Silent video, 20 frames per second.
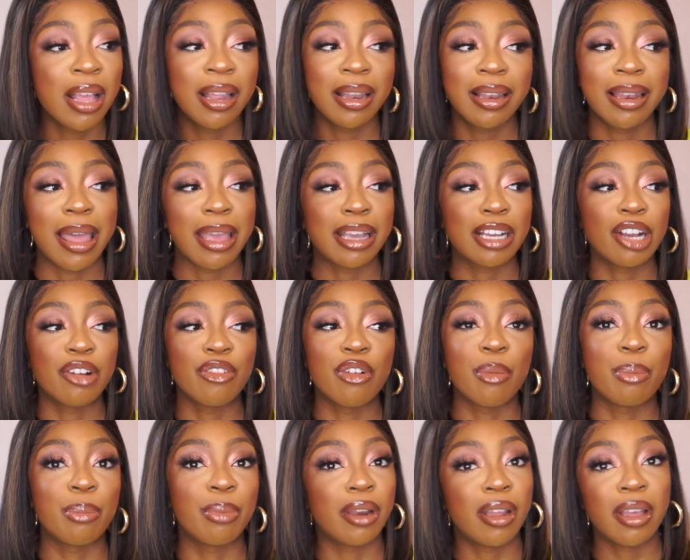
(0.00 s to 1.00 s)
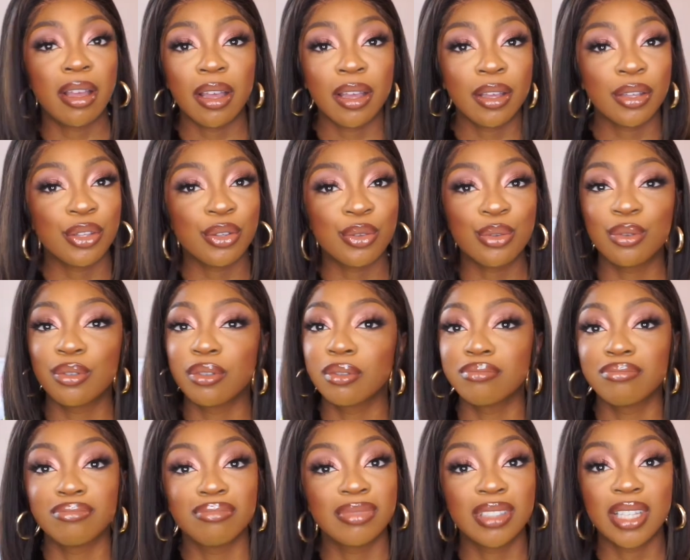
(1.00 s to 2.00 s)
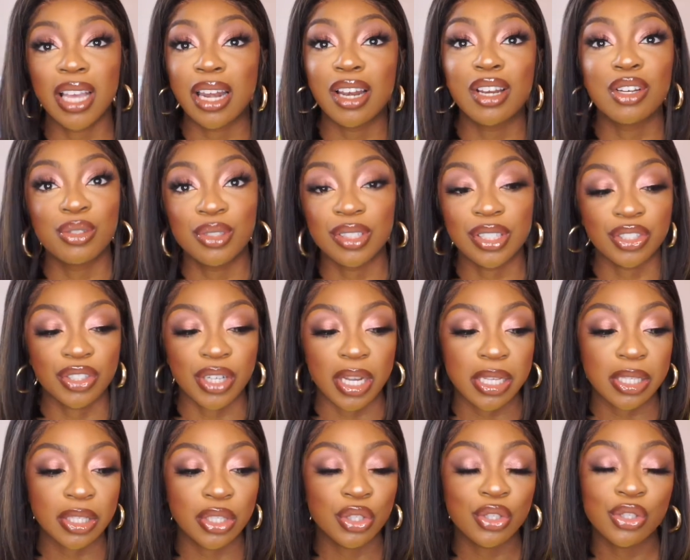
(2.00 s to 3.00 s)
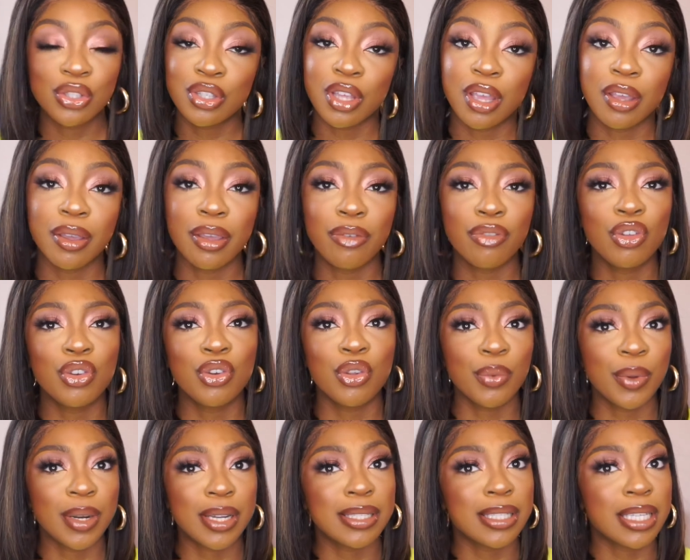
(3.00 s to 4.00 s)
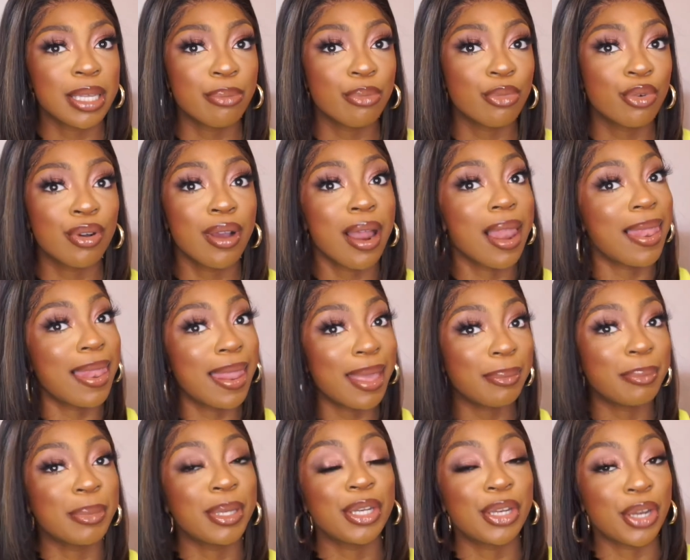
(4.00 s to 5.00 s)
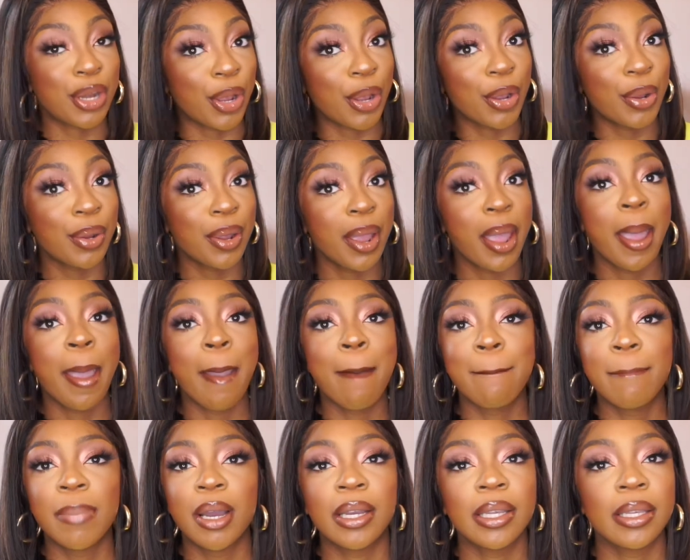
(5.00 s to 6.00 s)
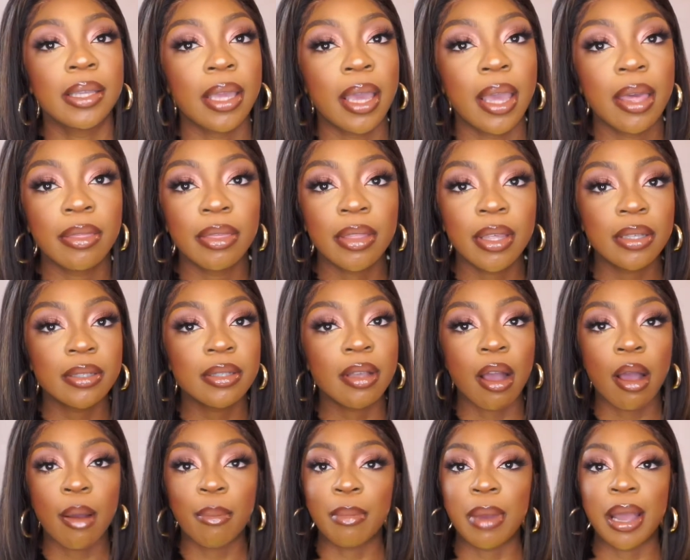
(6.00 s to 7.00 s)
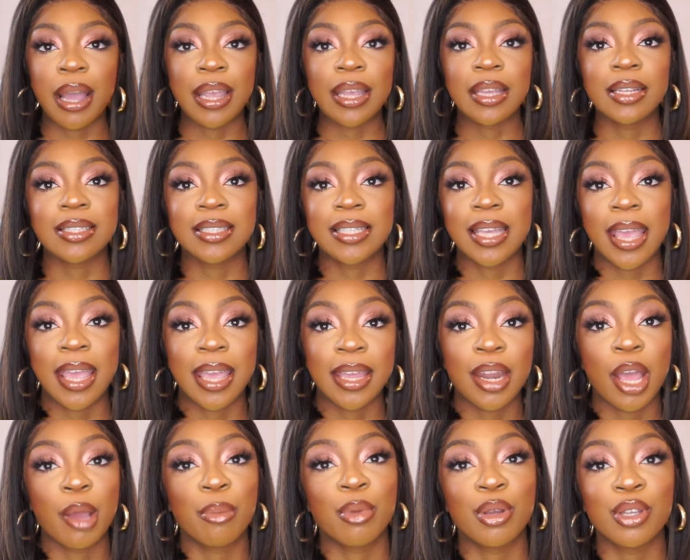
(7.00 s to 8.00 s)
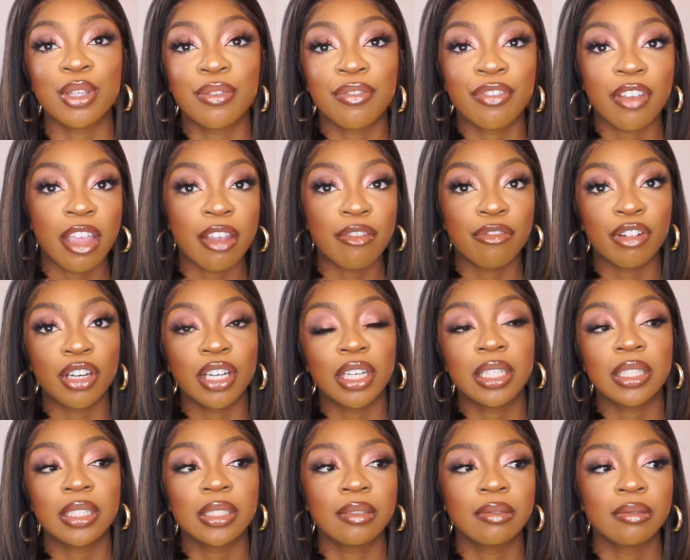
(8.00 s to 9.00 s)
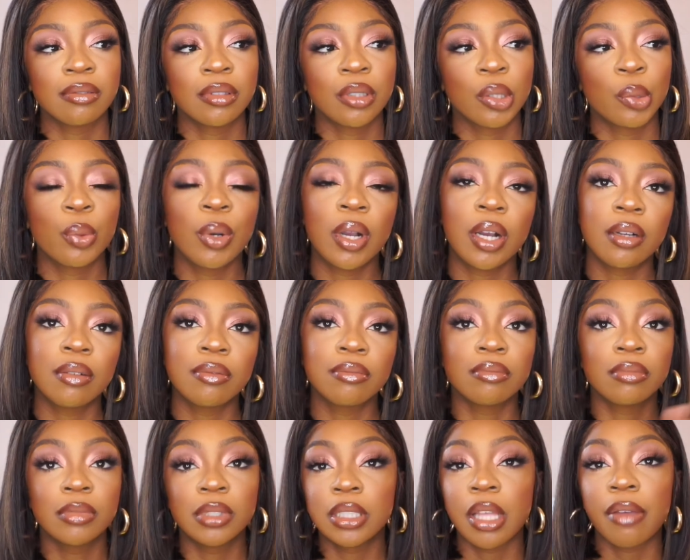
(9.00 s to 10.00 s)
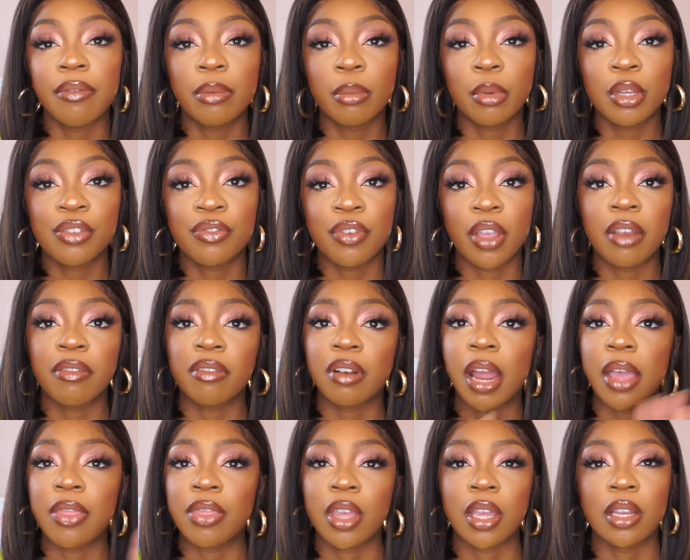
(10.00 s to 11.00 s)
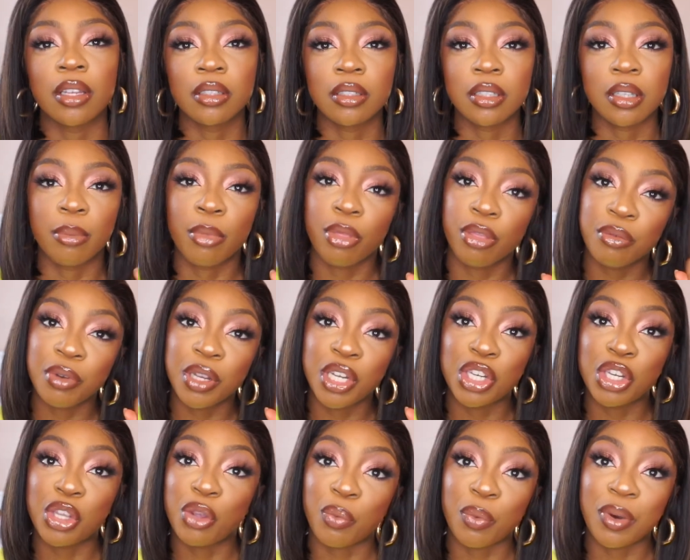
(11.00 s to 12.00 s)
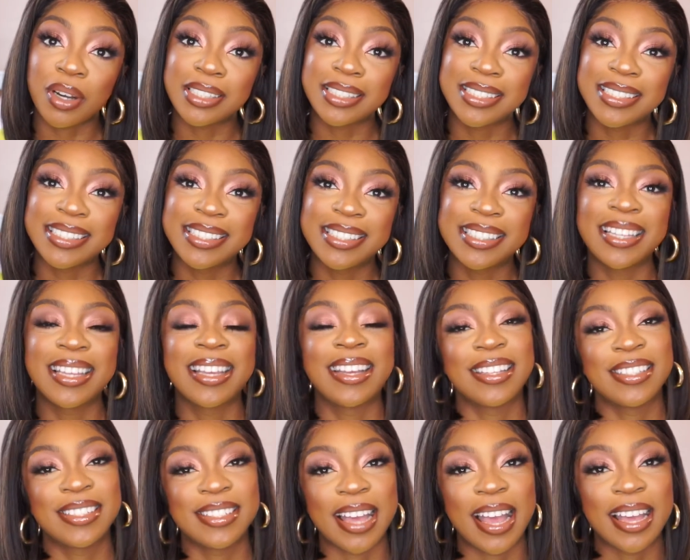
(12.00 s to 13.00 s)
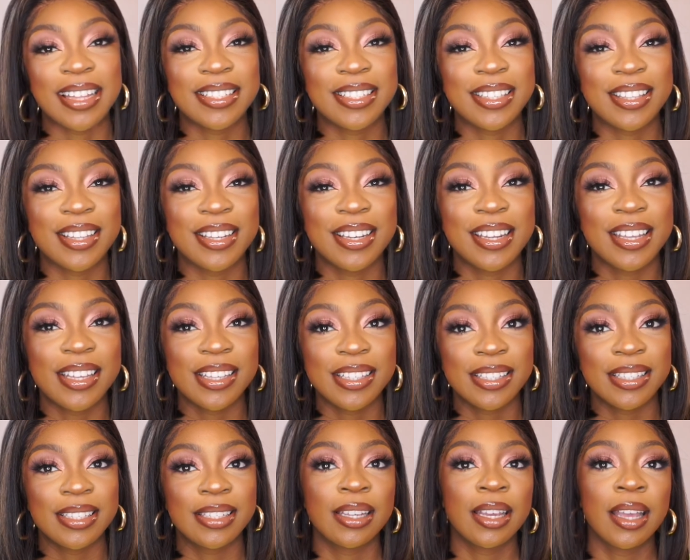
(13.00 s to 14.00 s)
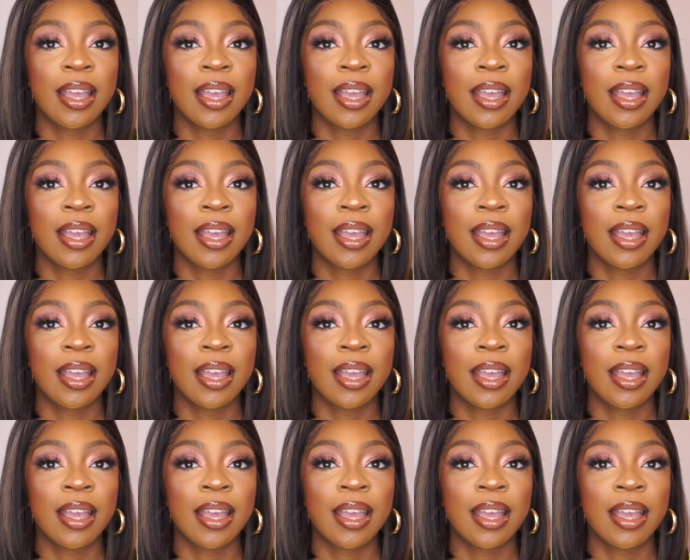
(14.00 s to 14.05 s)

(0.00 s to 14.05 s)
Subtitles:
like of a blur, you kind of lose interest. So if you do want to see more, let me know. But yeah, these are my 10 most favorite, well, 7 most favorite and then some 3 new ones to add to the list.